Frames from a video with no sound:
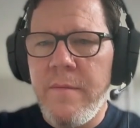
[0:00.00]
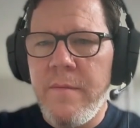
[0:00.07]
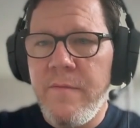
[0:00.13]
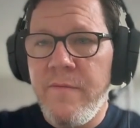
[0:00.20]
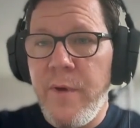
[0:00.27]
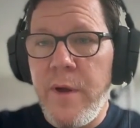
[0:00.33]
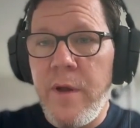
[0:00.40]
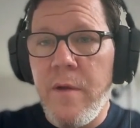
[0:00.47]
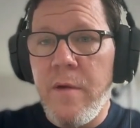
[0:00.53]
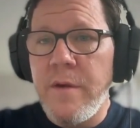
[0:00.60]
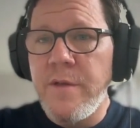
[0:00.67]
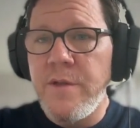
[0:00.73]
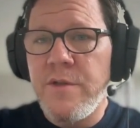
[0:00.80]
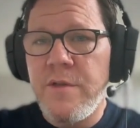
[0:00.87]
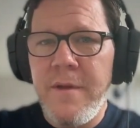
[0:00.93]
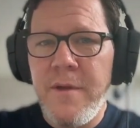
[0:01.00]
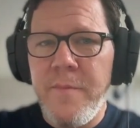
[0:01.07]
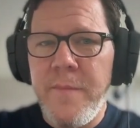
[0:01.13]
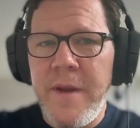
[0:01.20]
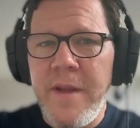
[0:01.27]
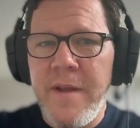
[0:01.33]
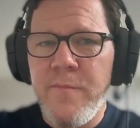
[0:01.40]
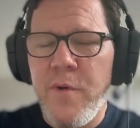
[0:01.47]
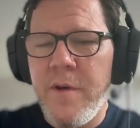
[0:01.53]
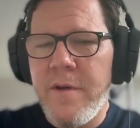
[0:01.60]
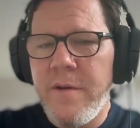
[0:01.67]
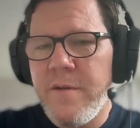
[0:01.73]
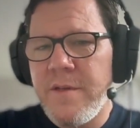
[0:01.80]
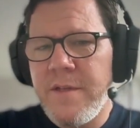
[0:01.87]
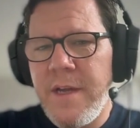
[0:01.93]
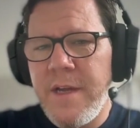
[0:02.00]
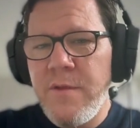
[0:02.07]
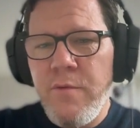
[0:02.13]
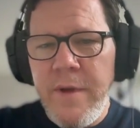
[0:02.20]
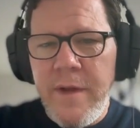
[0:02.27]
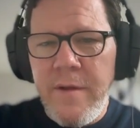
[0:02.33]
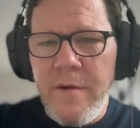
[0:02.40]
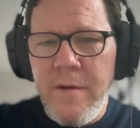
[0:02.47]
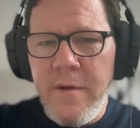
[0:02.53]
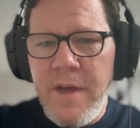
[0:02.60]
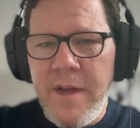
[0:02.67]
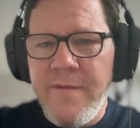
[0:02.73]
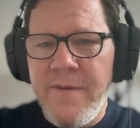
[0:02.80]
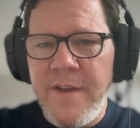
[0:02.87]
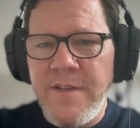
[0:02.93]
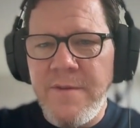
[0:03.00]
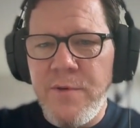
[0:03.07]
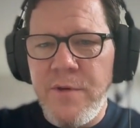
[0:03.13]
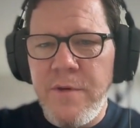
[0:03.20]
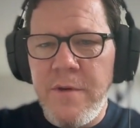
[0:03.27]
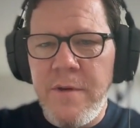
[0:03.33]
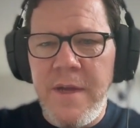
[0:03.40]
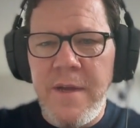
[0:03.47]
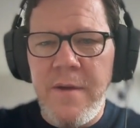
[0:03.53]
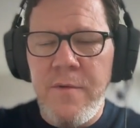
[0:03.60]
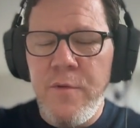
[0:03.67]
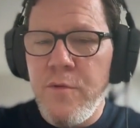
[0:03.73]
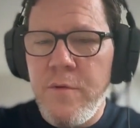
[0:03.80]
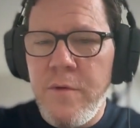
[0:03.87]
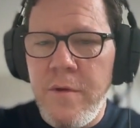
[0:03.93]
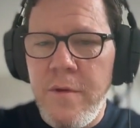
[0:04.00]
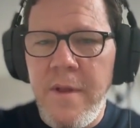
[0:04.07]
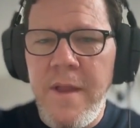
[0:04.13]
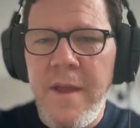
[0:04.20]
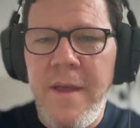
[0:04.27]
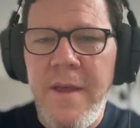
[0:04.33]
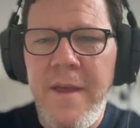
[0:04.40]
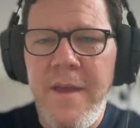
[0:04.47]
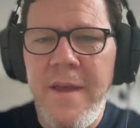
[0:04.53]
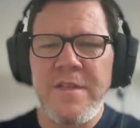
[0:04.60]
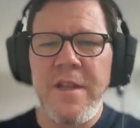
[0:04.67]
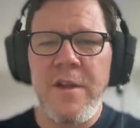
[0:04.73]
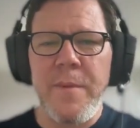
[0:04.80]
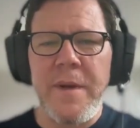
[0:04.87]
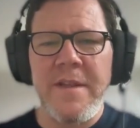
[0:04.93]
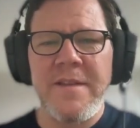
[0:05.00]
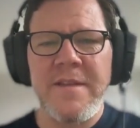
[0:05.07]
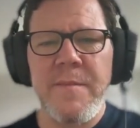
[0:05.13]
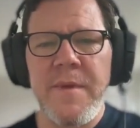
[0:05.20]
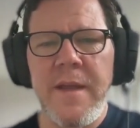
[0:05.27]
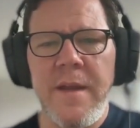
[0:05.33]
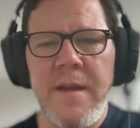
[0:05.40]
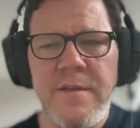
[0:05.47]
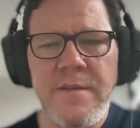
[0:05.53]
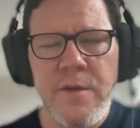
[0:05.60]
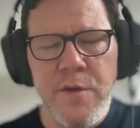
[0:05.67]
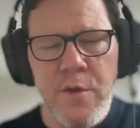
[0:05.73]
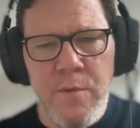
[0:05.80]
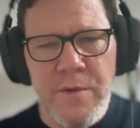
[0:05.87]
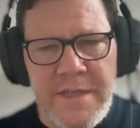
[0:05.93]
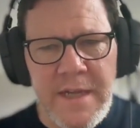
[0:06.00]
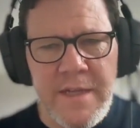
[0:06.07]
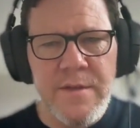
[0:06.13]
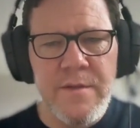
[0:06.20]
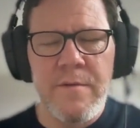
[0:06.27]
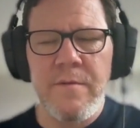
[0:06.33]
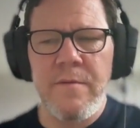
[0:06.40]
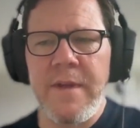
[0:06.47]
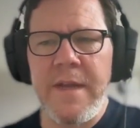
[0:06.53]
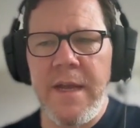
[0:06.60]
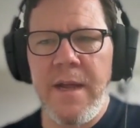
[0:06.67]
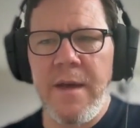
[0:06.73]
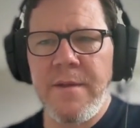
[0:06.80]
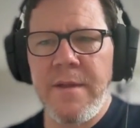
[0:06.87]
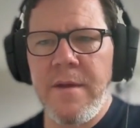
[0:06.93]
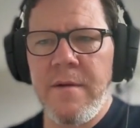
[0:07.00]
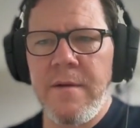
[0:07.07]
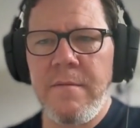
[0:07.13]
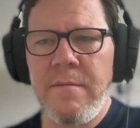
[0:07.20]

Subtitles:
very large competing partners like Twitter, like Facebook, like Google. It's a little bit intimidating. So you always have to get out there and